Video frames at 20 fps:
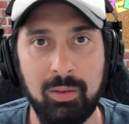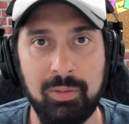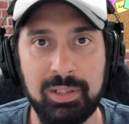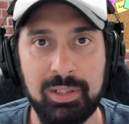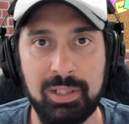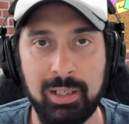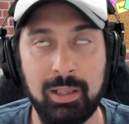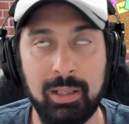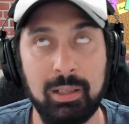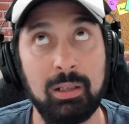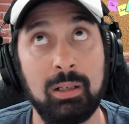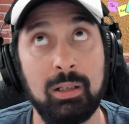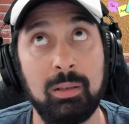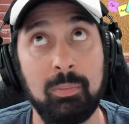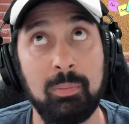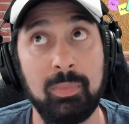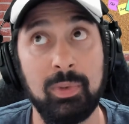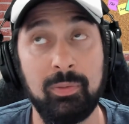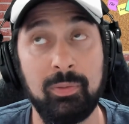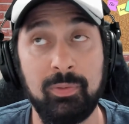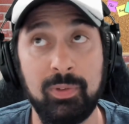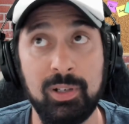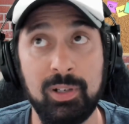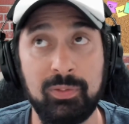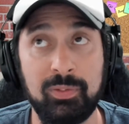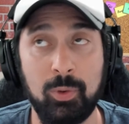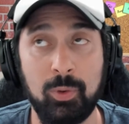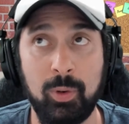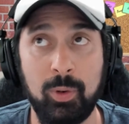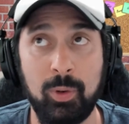obviously, the
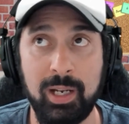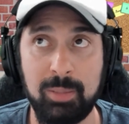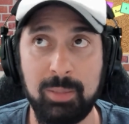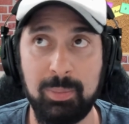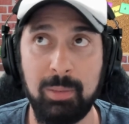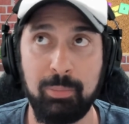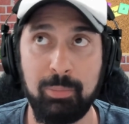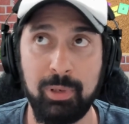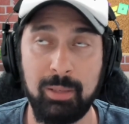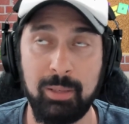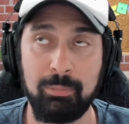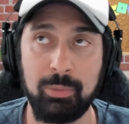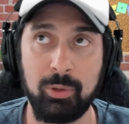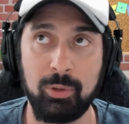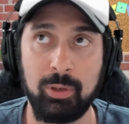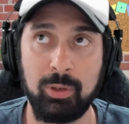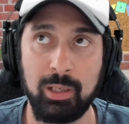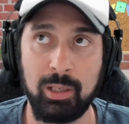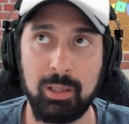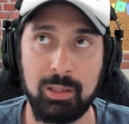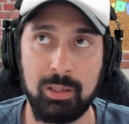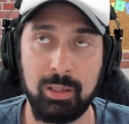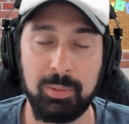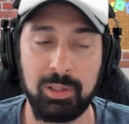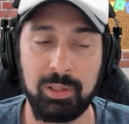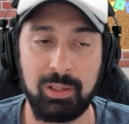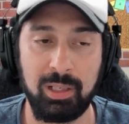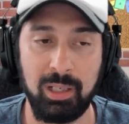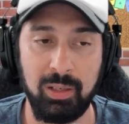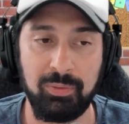first foray has been pretty boring in
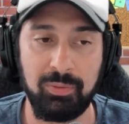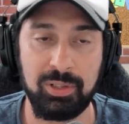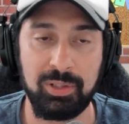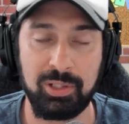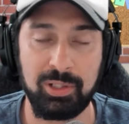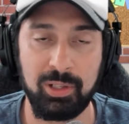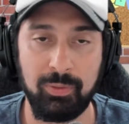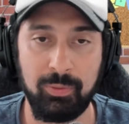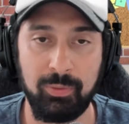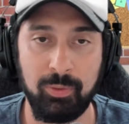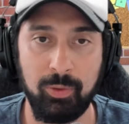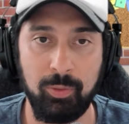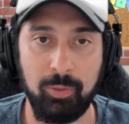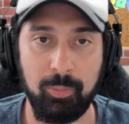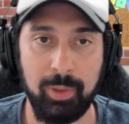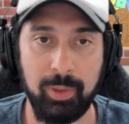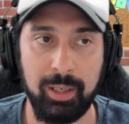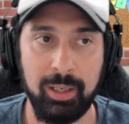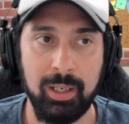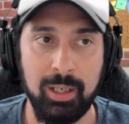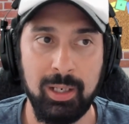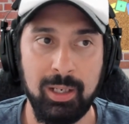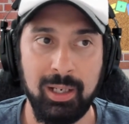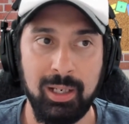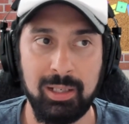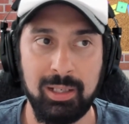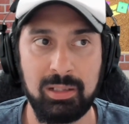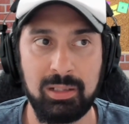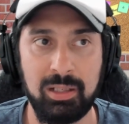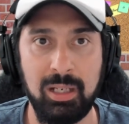terms of gifts and so forth. But
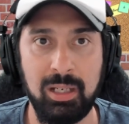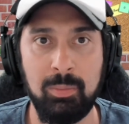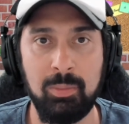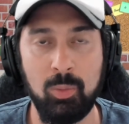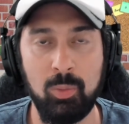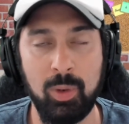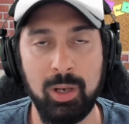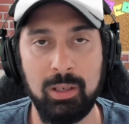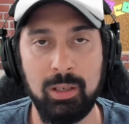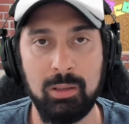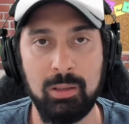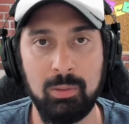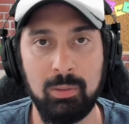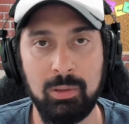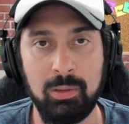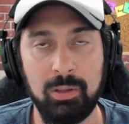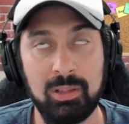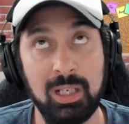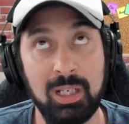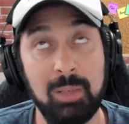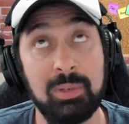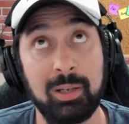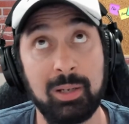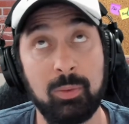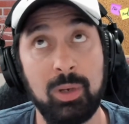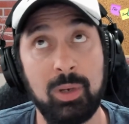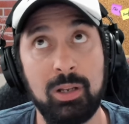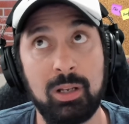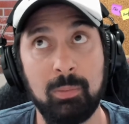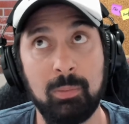it seems
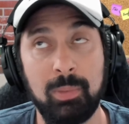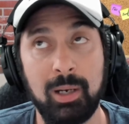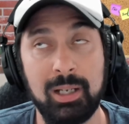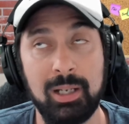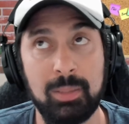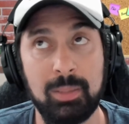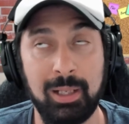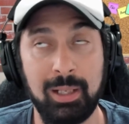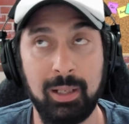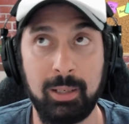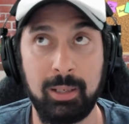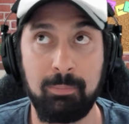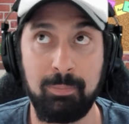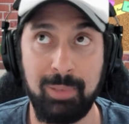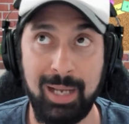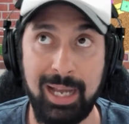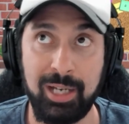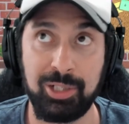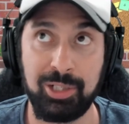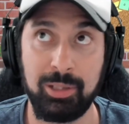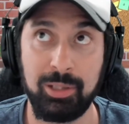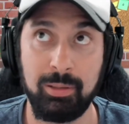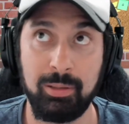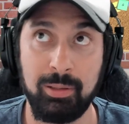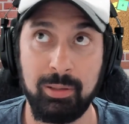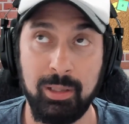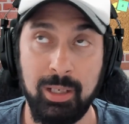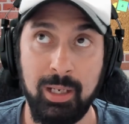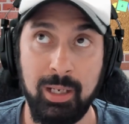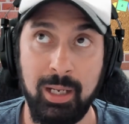like when you combine something like
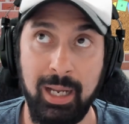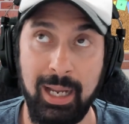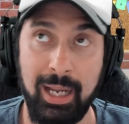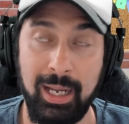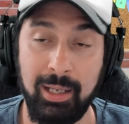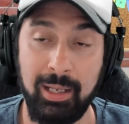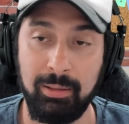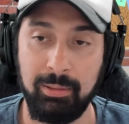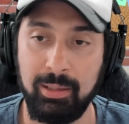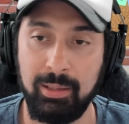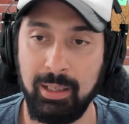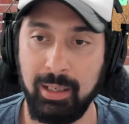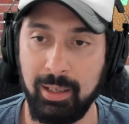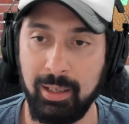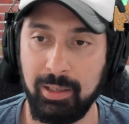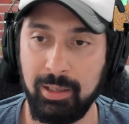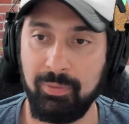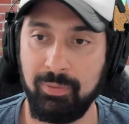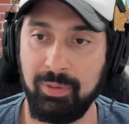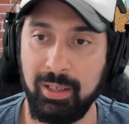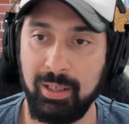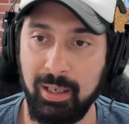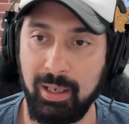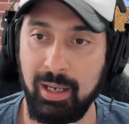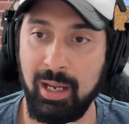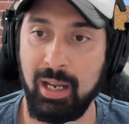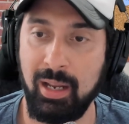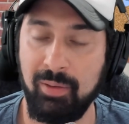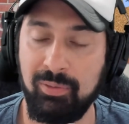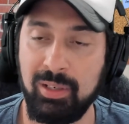passion and the idea of the
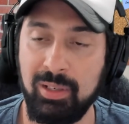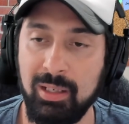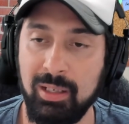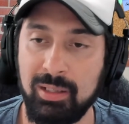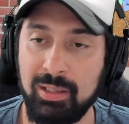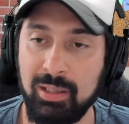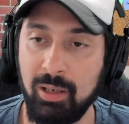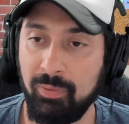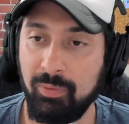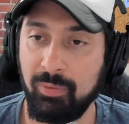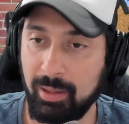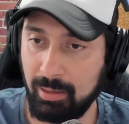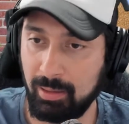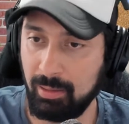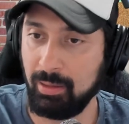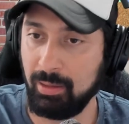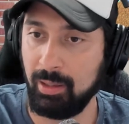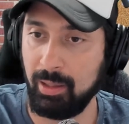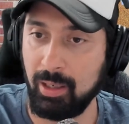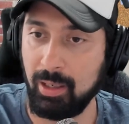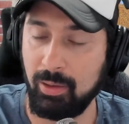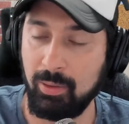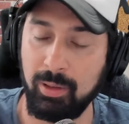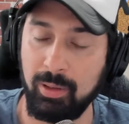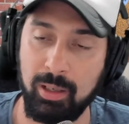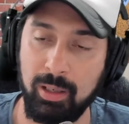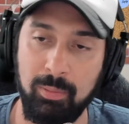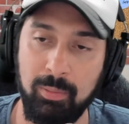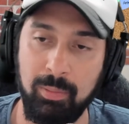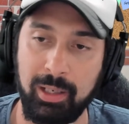NFT itself, like, you know,
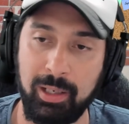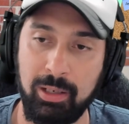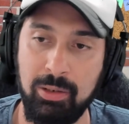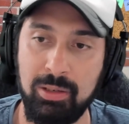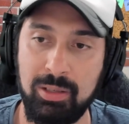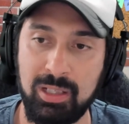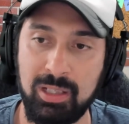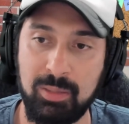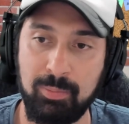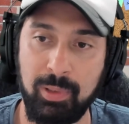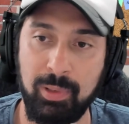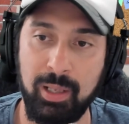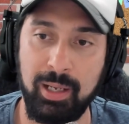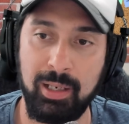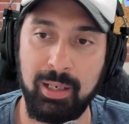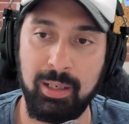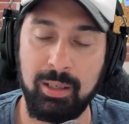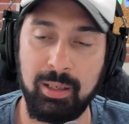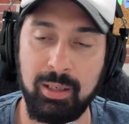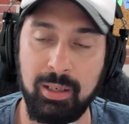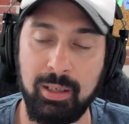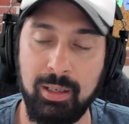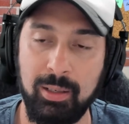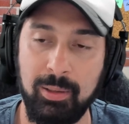like you just explained,